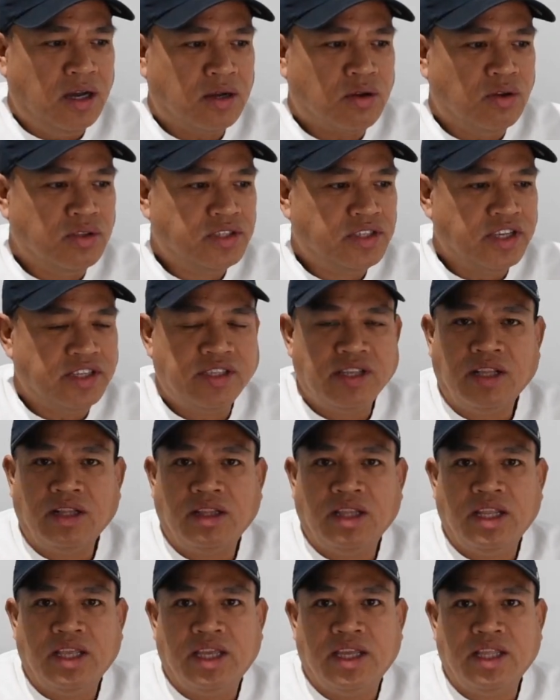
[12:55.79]

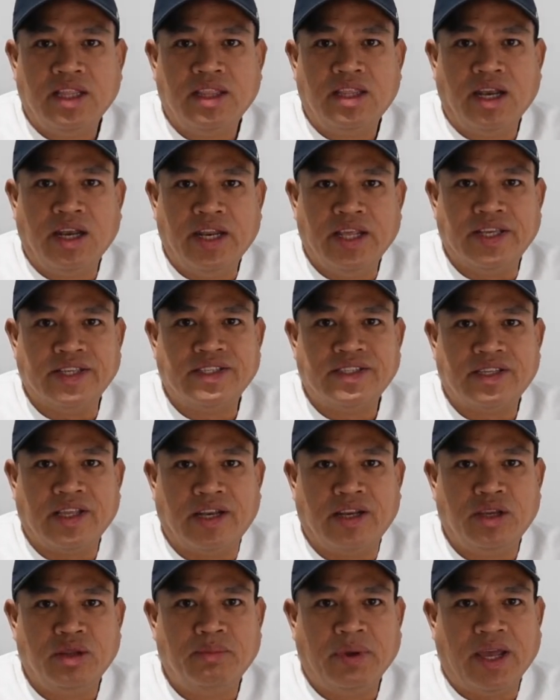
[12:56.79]
consistently in the list,
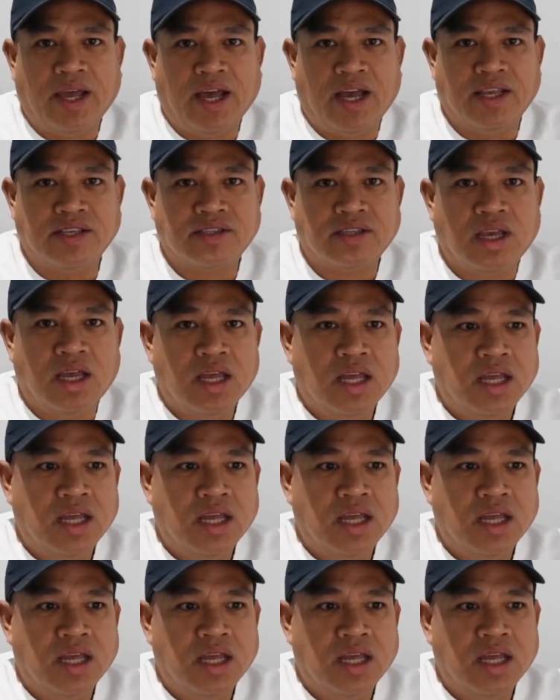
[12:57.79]
and you may ask,